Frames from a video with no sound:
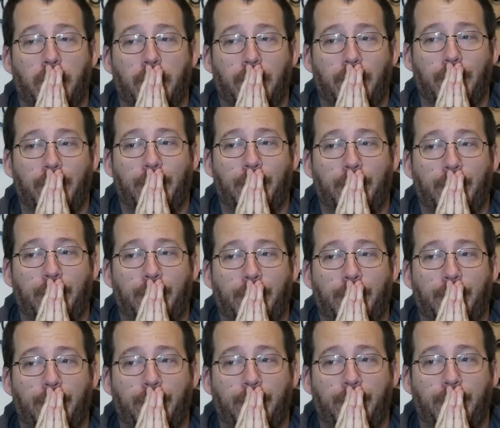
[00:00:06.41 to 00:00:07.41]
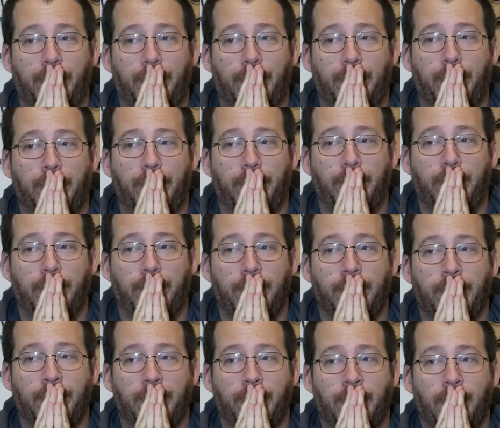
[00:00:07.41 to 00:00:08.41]

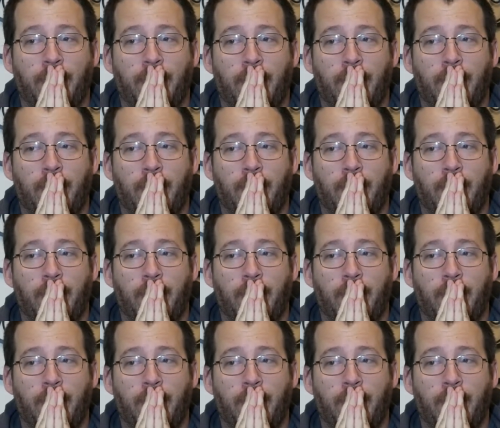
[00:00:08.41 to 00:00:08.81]
No one is speaking in this clip.